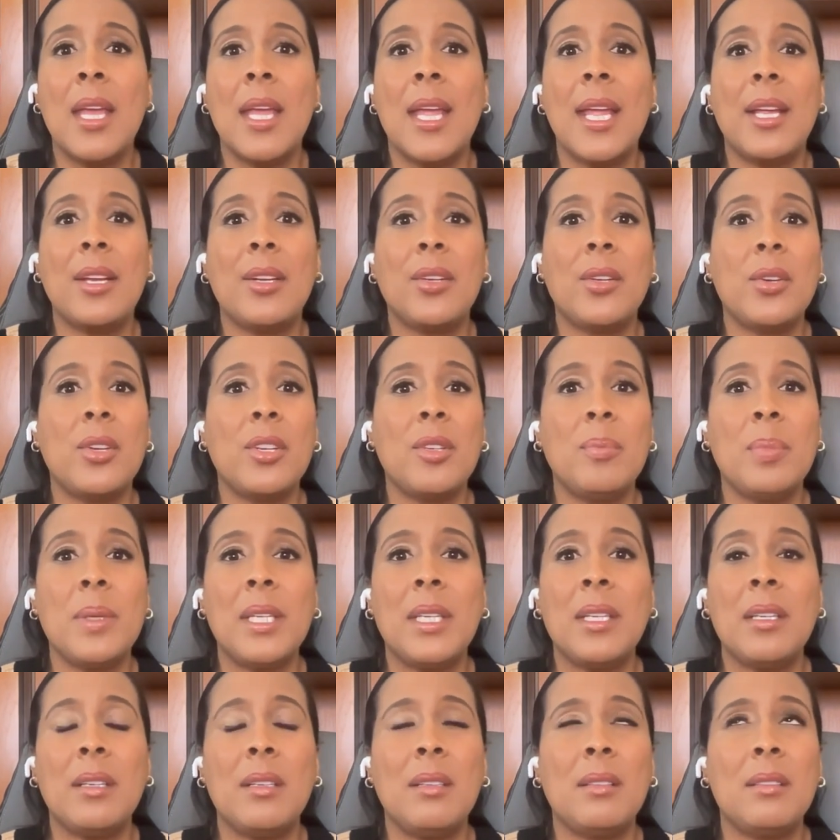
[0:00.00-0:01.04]
it could
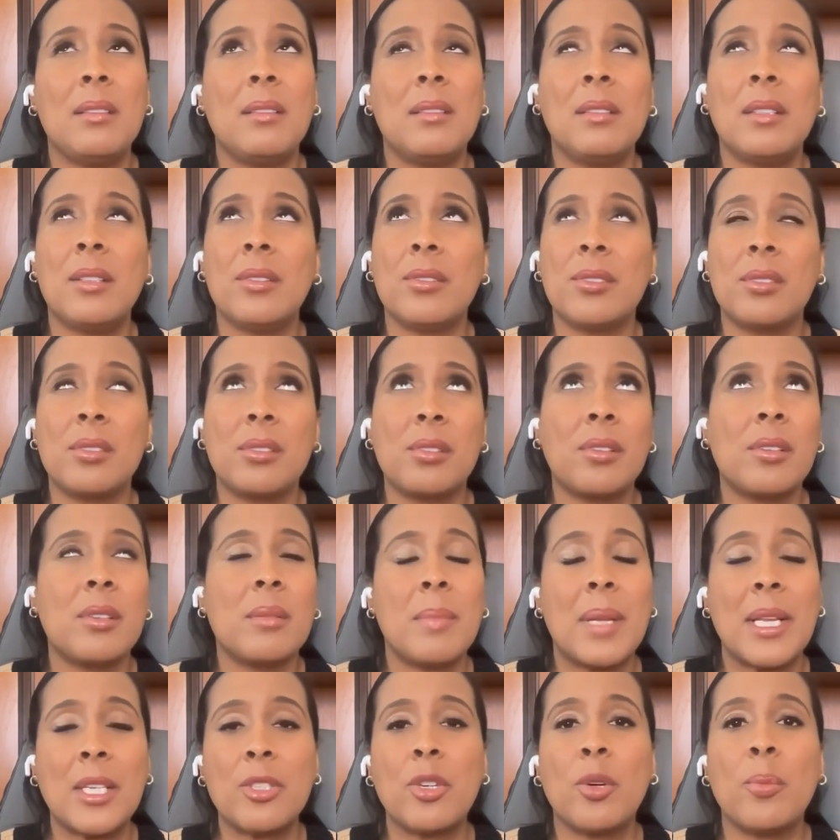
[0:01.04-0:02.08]
be there's certain
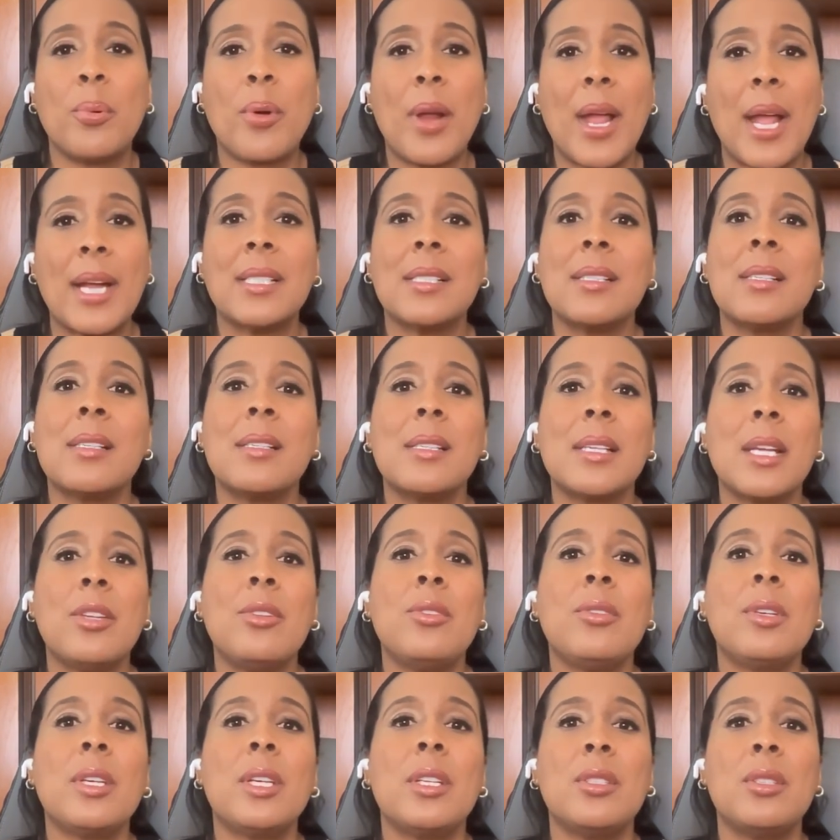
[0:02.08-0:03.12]
mental practices that you
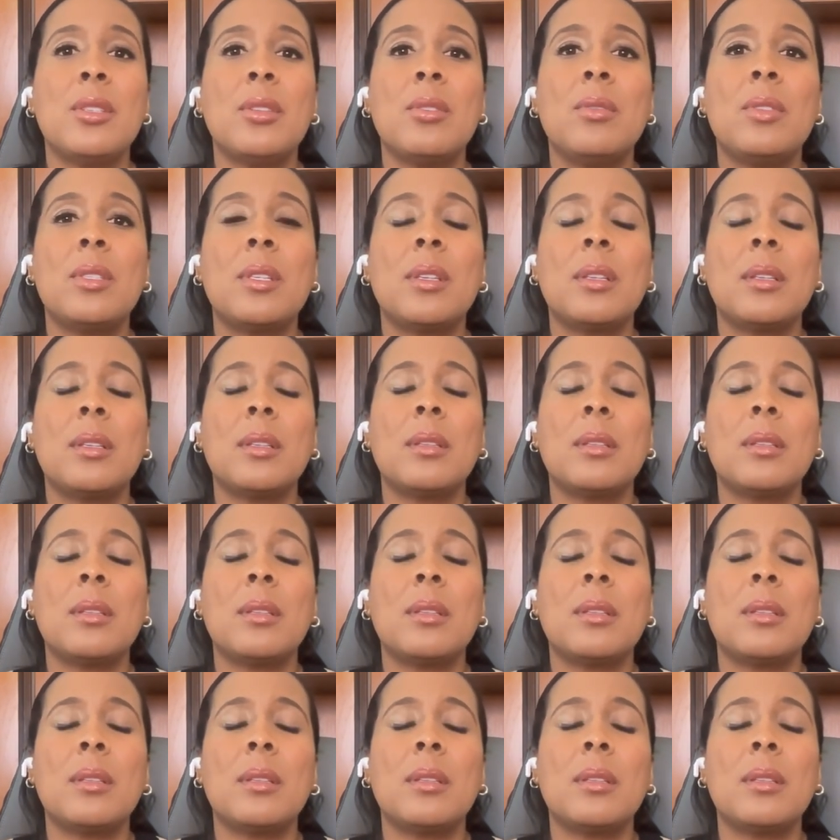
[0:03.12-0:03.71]
can do to